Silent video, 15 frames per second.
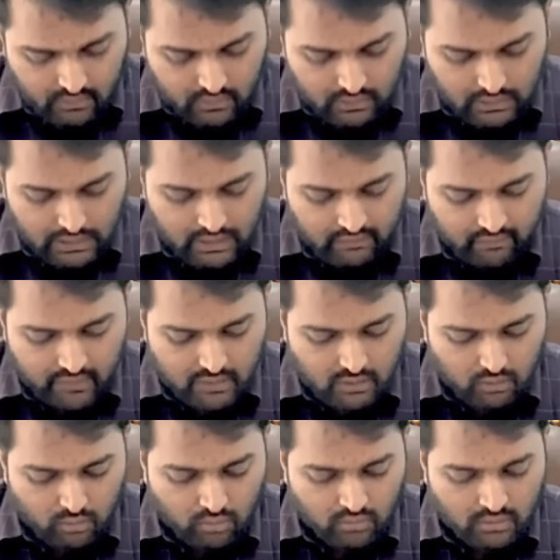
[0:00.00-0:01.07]
An investor
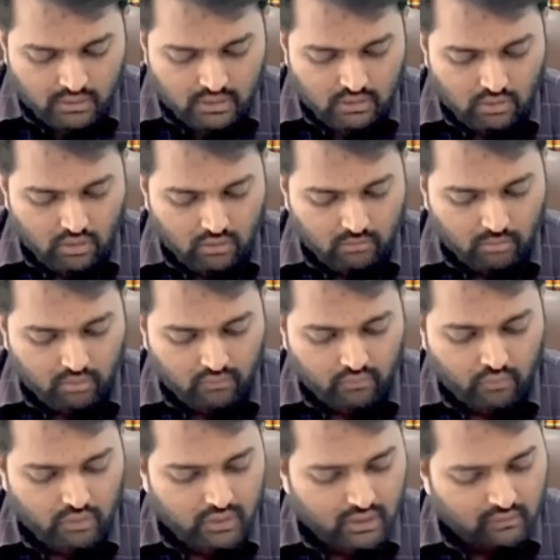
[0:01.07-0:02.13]
owns a stock
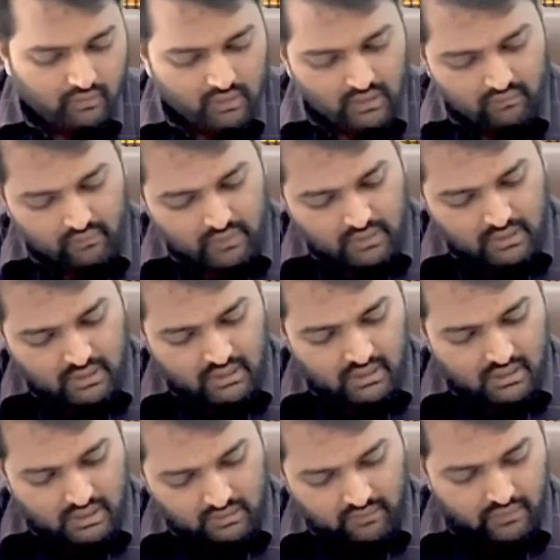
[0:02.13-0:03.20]
portfolio equally invested in
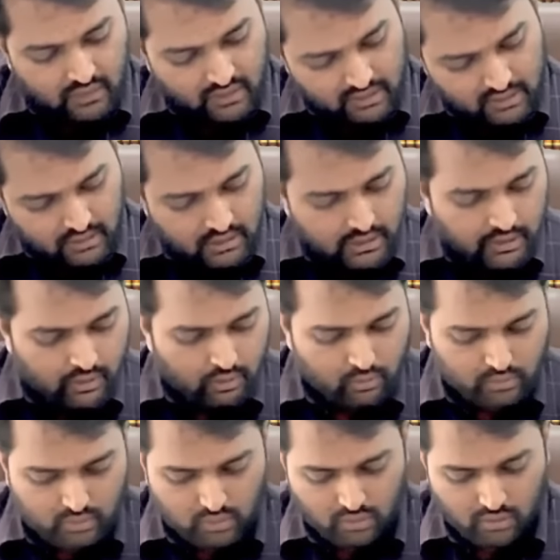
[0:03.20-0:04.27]
risk-free asset and two
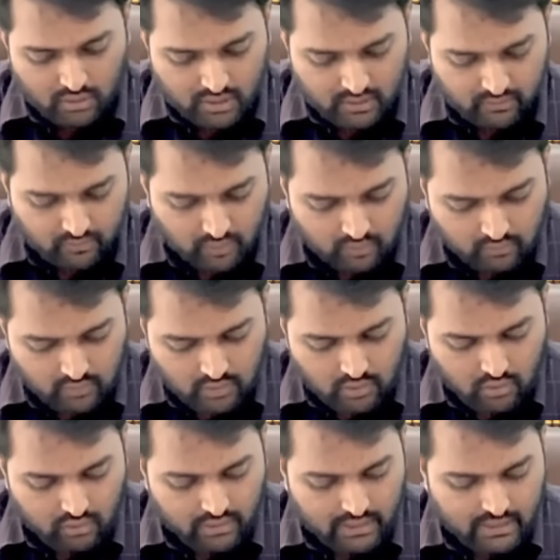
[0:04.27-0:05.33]
stocks. If one of the
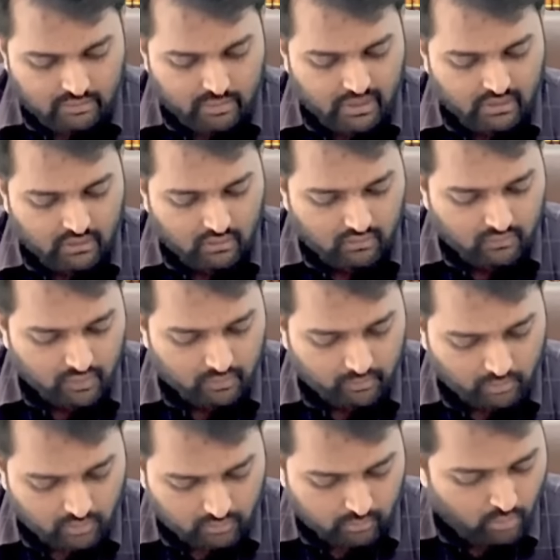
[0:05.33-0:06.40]
stock has beta of
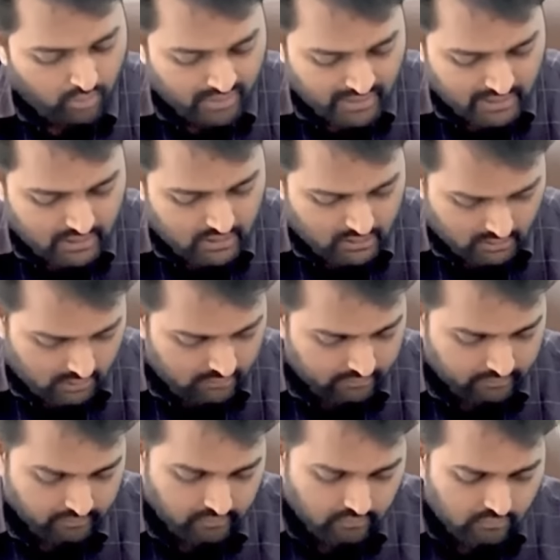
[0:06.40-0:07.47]

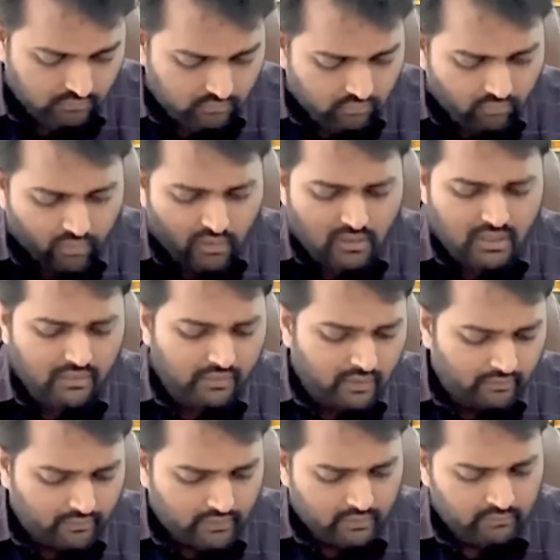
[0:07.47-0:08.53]

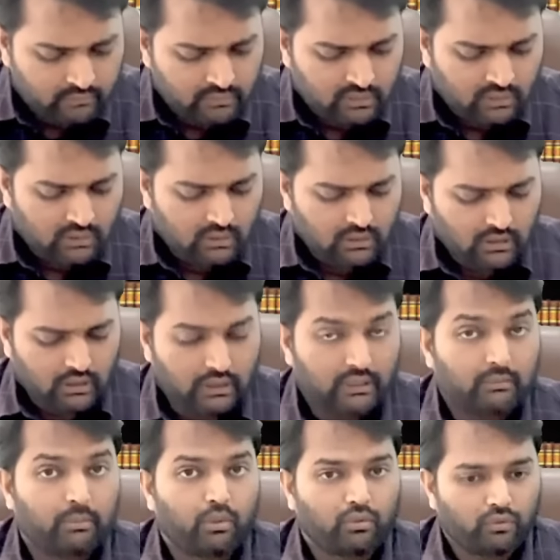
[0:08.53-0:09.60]
1.75 and the
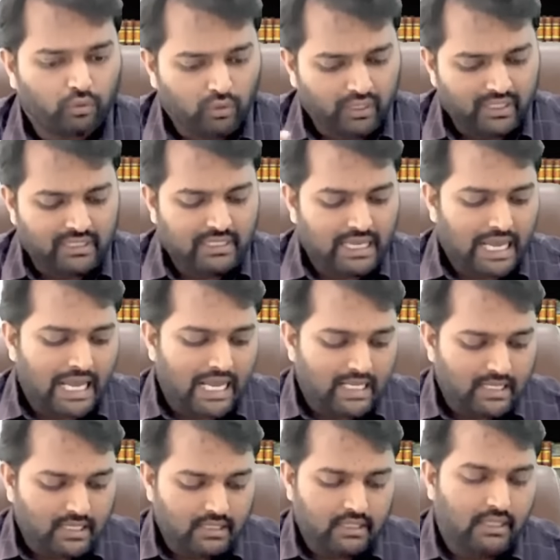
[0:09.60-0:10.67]
portfolio is as
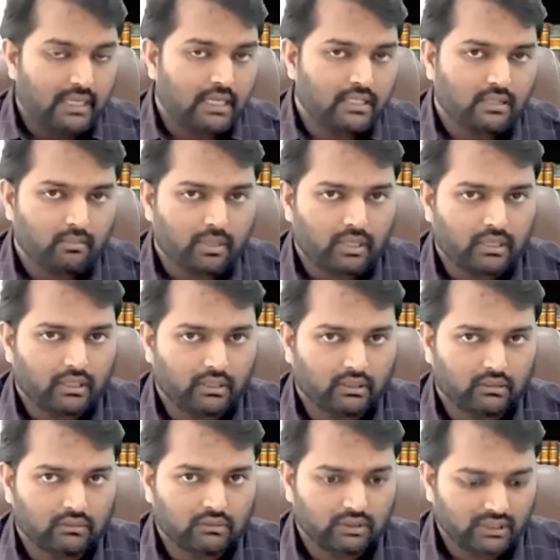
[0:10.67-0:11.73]
risky as the market.
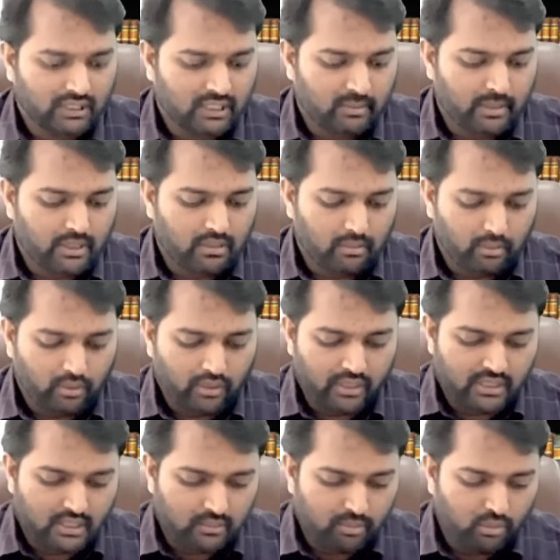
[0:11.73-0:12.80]
Here the special point is
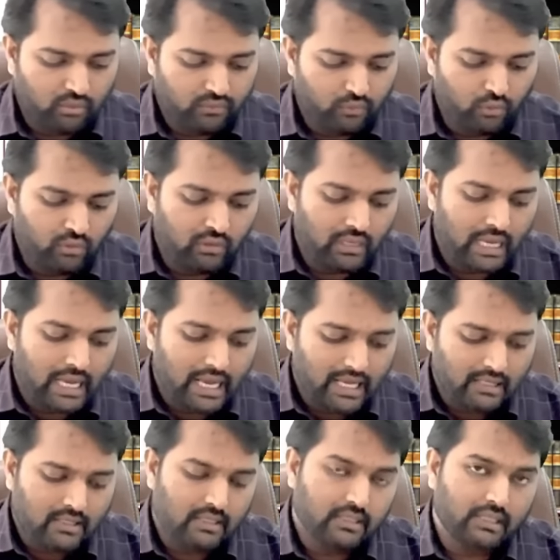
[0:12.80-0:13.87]
the portfolio
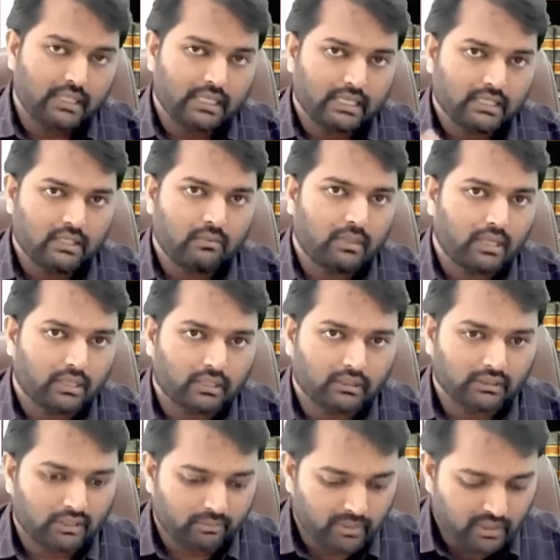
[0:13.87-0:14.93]
as risky as the market.
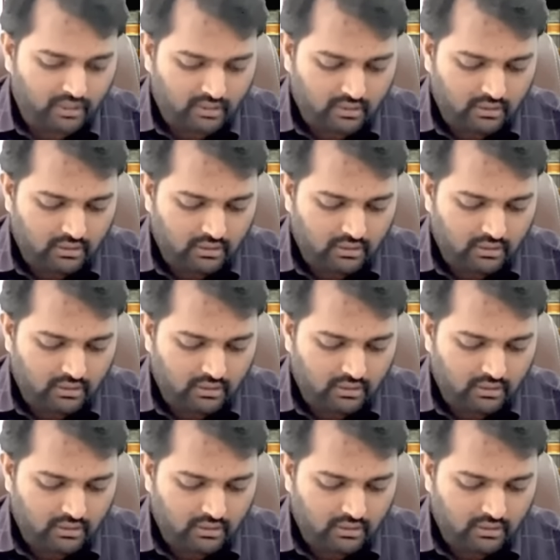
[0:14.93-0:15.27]
That means